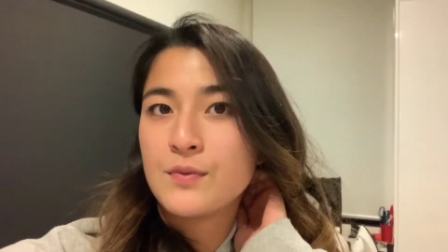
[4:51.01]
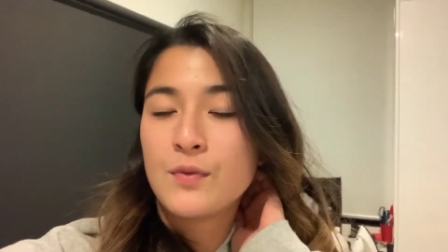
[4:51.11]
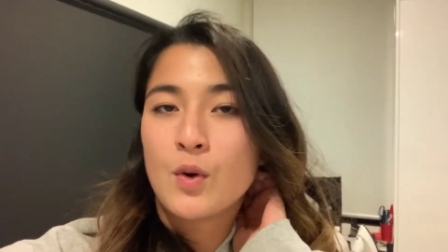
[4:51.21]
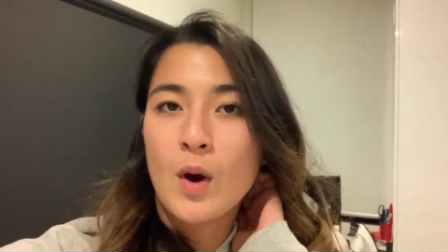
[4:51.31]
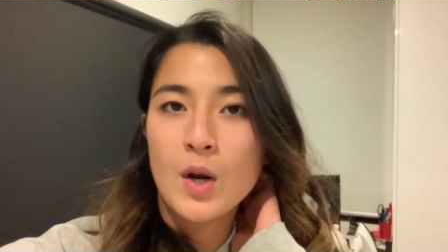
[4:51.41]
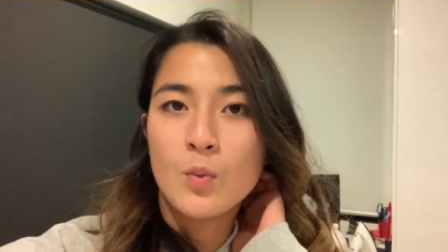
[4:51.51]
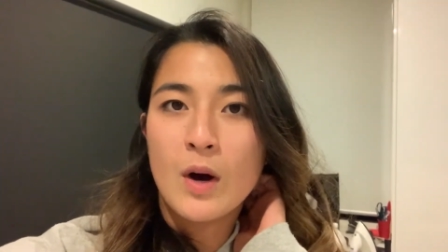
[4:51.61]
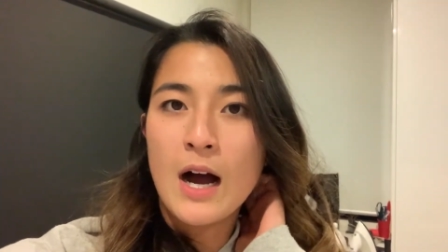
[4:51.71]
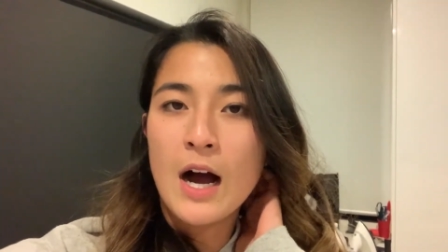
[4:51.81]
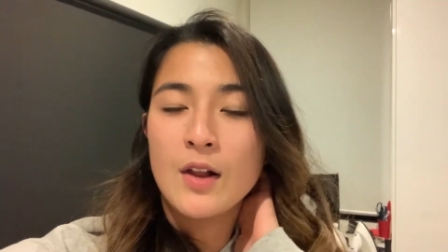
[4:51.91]
for quite a
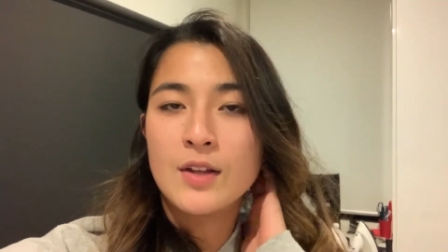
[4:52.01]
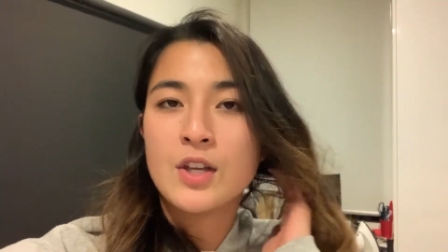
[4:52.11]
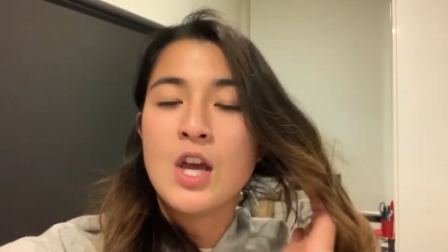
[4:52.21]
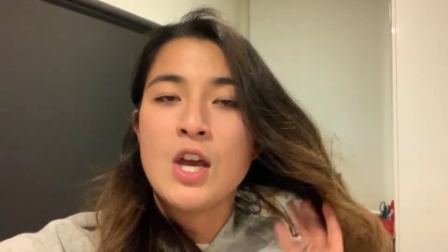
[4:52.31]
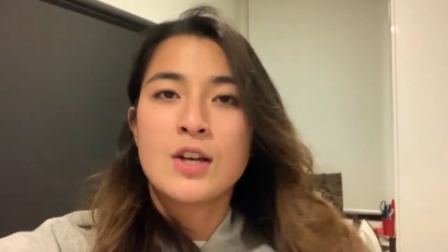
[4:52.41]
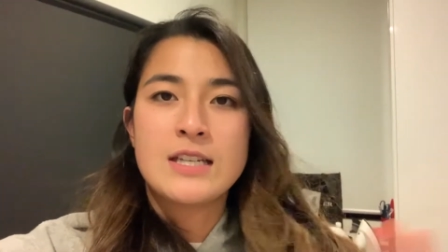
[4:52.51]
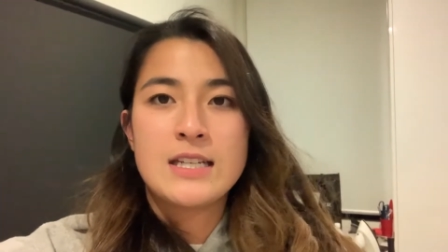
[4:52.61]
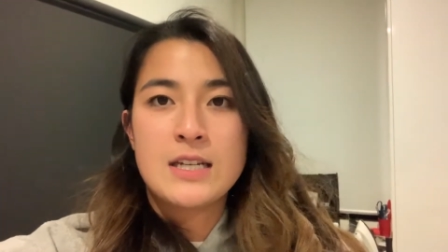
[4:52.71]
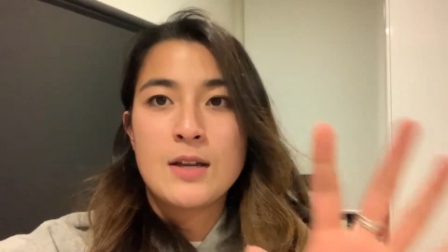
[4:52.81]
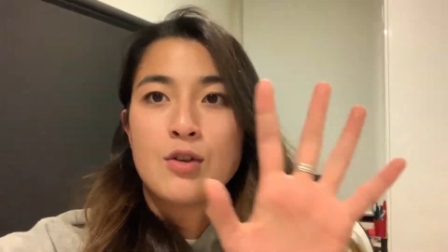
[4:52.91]
while and because I
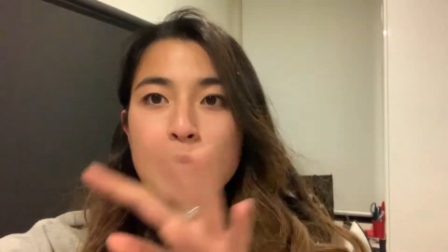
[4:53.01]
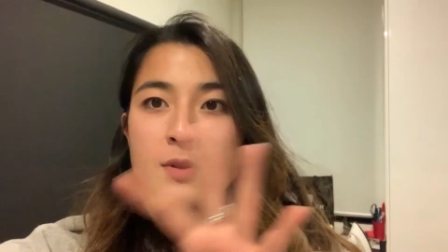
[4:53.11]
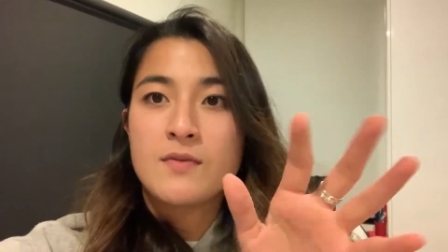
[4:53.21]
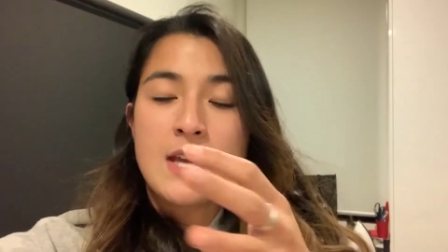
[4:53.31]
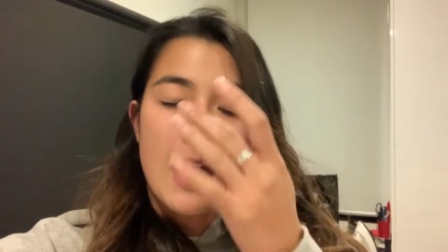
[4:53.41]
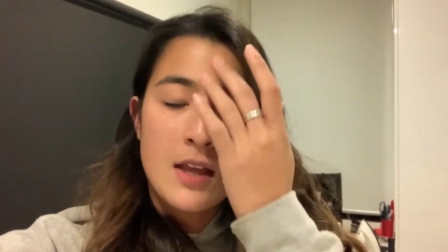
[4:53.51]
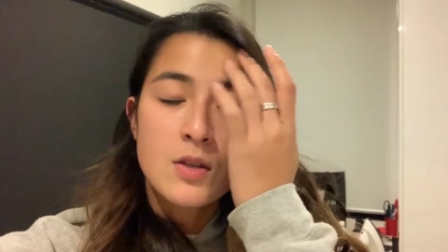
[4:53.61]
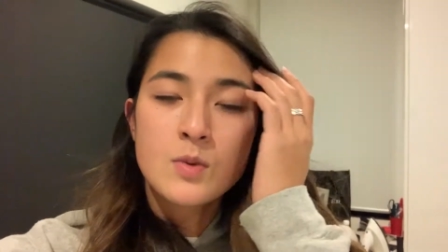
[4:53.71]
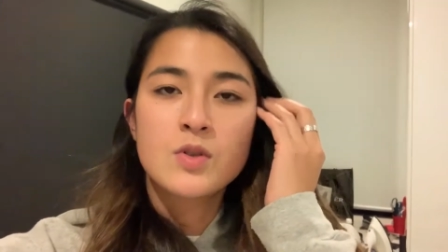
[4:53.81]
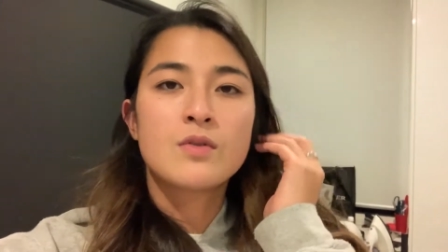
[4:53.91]
did it in groups of 10
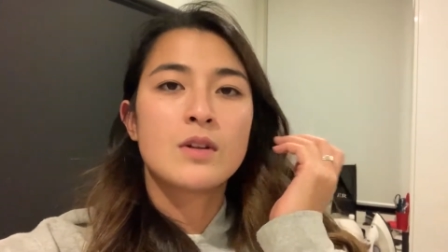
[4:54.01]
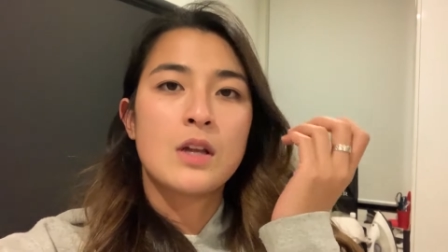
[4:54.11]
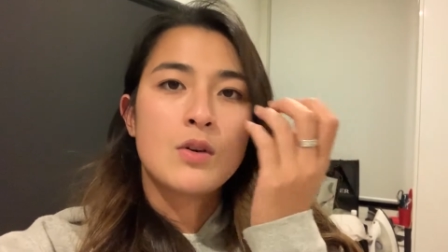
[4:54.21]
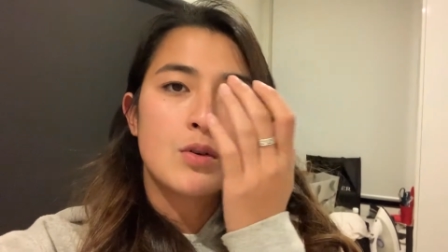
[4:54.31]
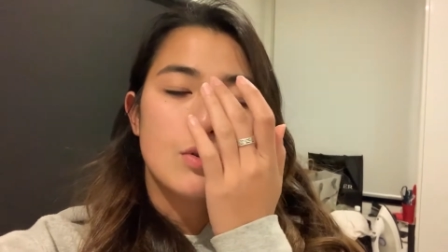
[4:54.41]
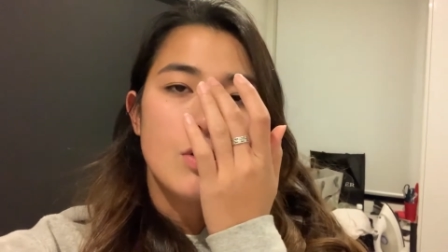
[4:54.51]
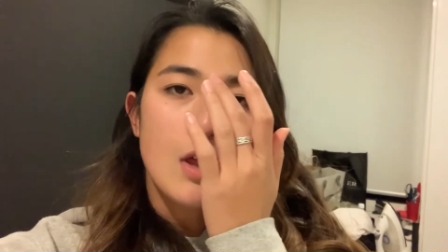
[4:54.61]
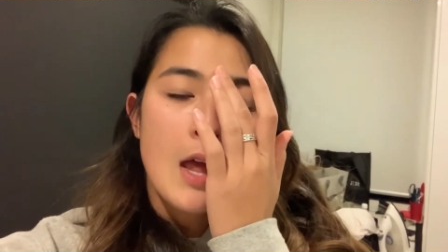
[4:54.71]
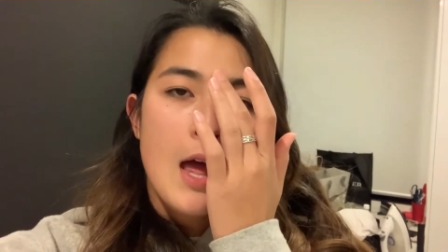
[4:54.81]
which was really cool.